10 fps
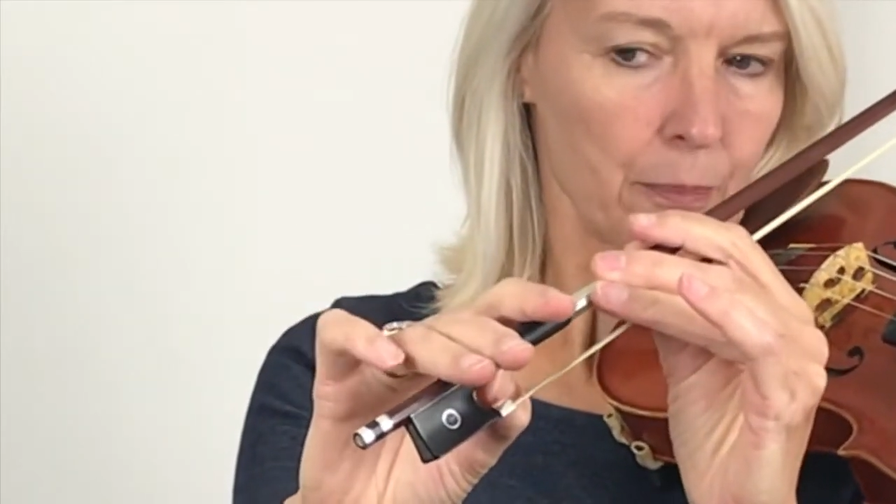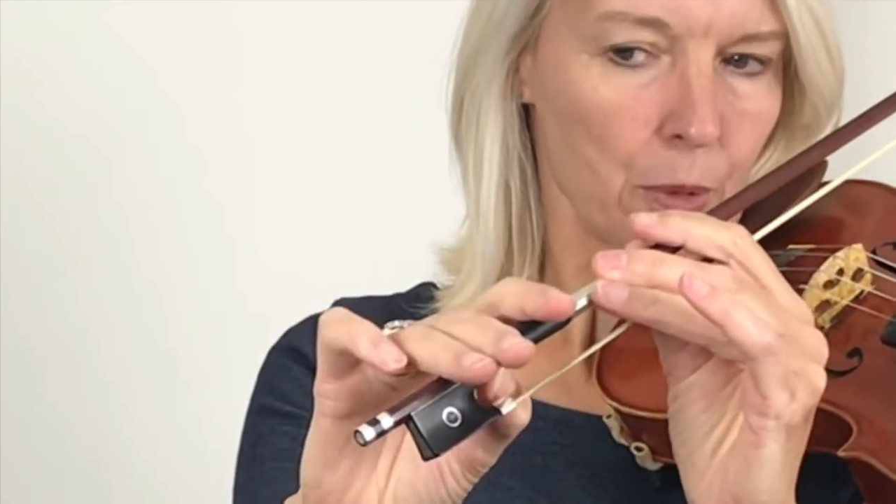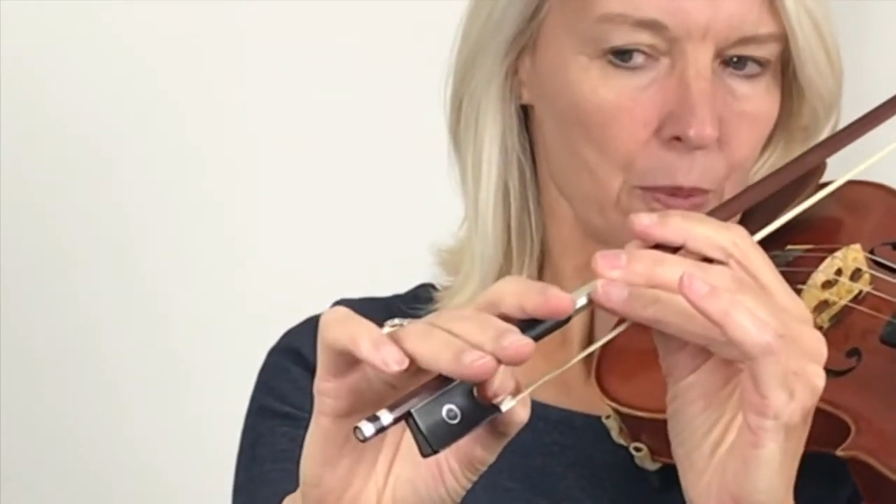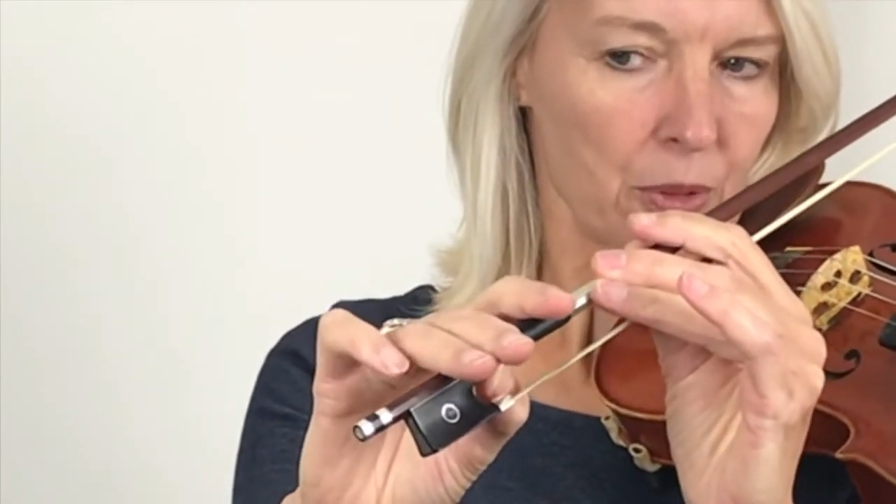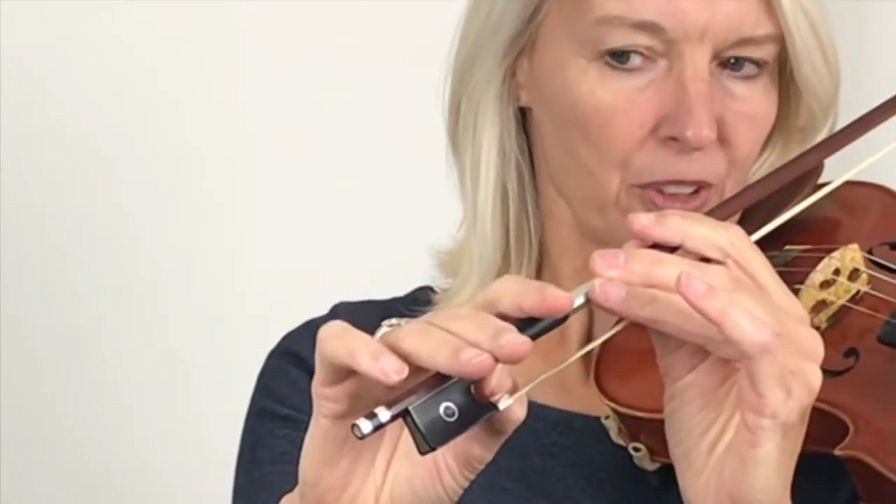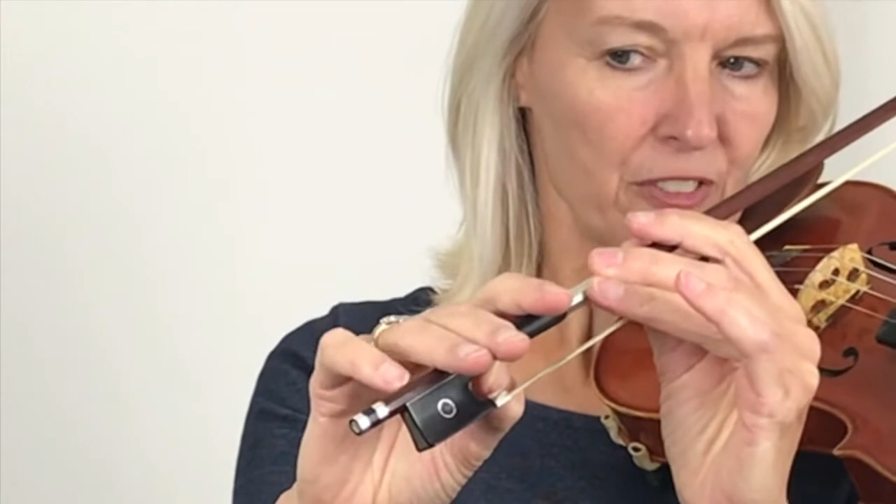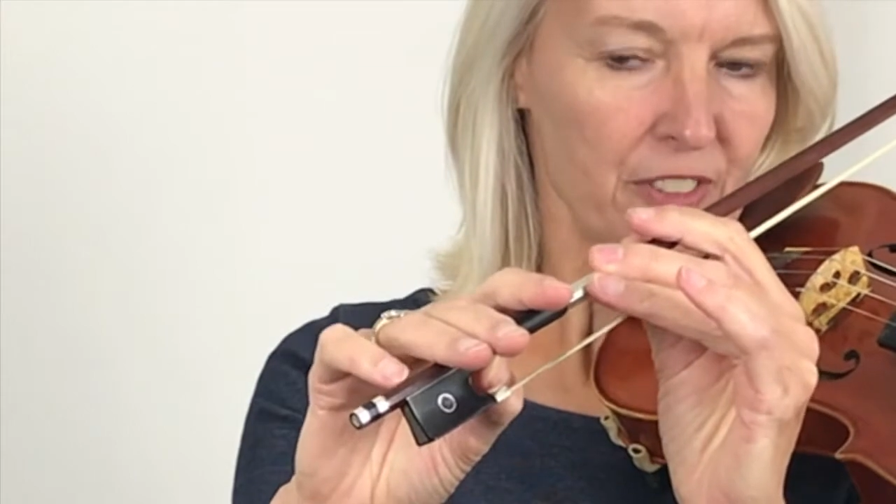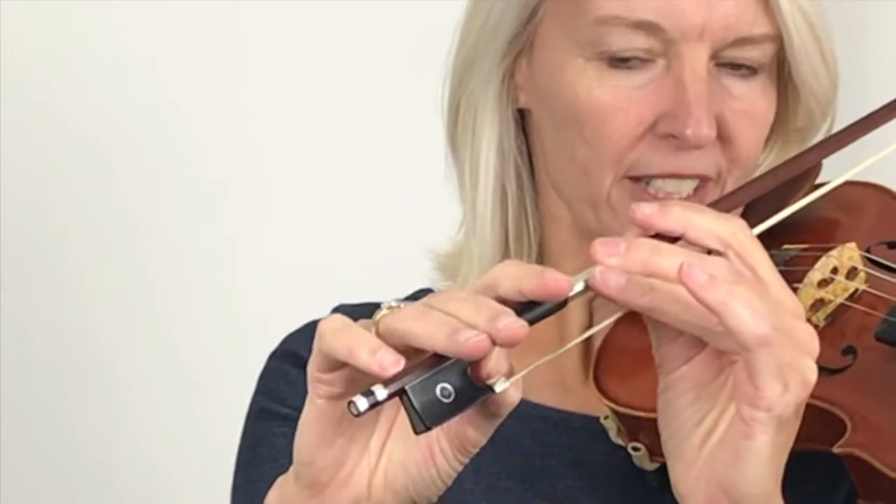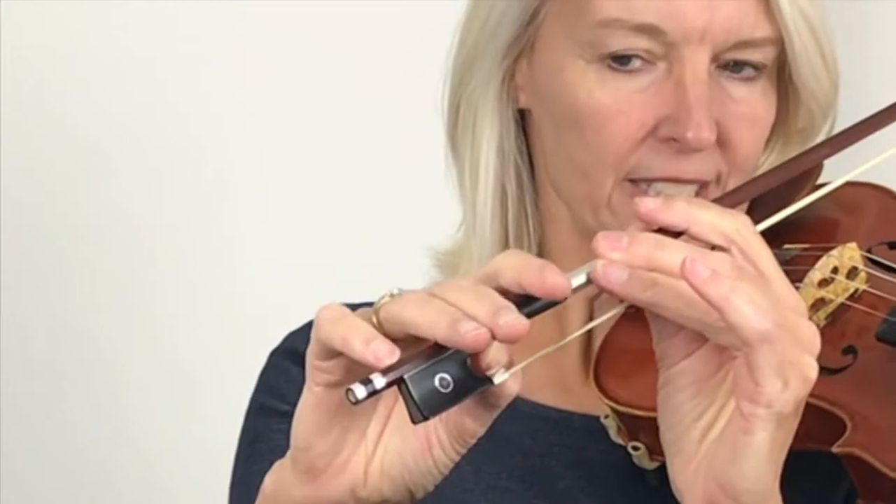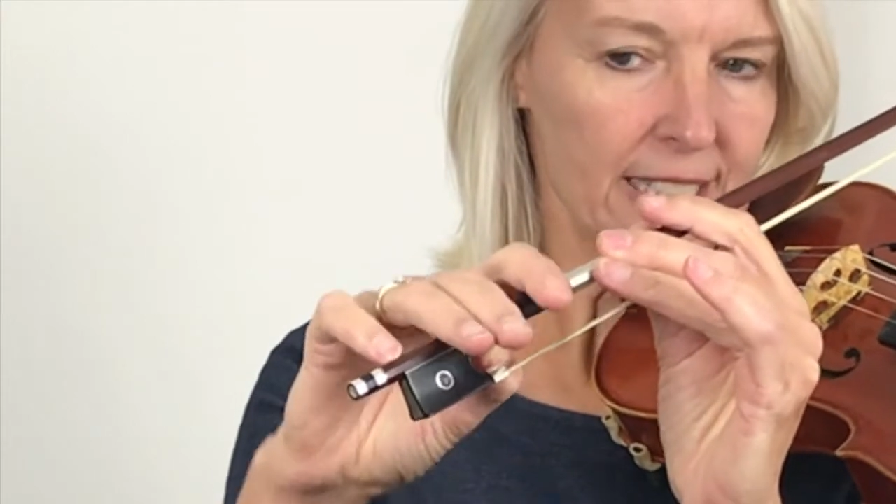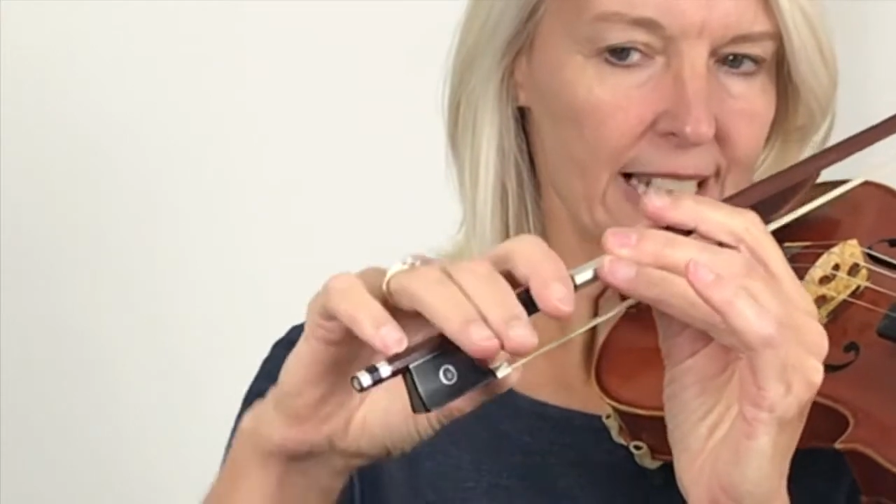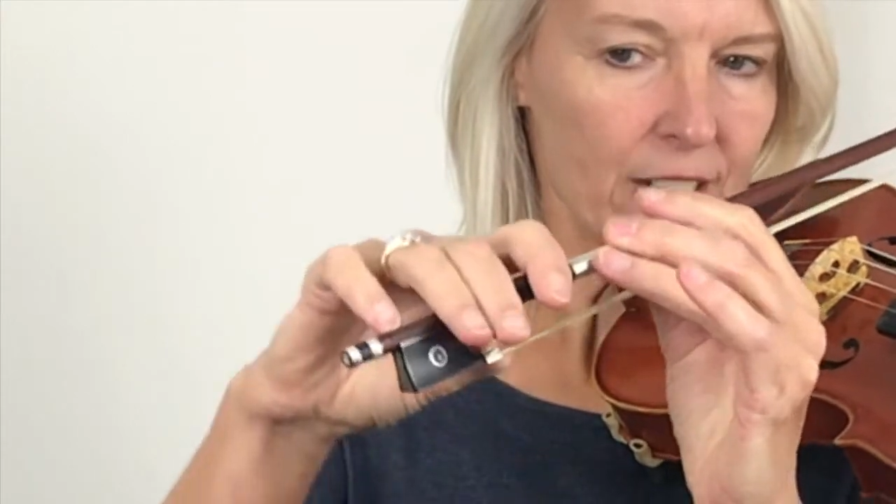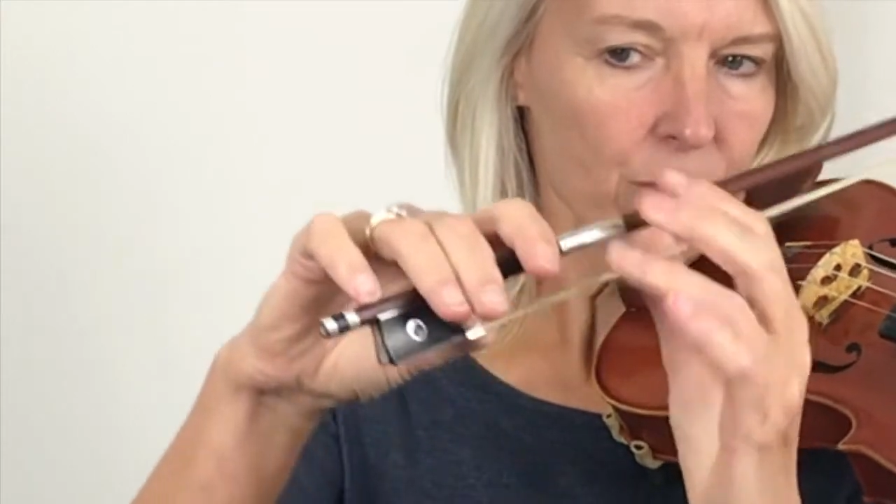Pop all your fingers down,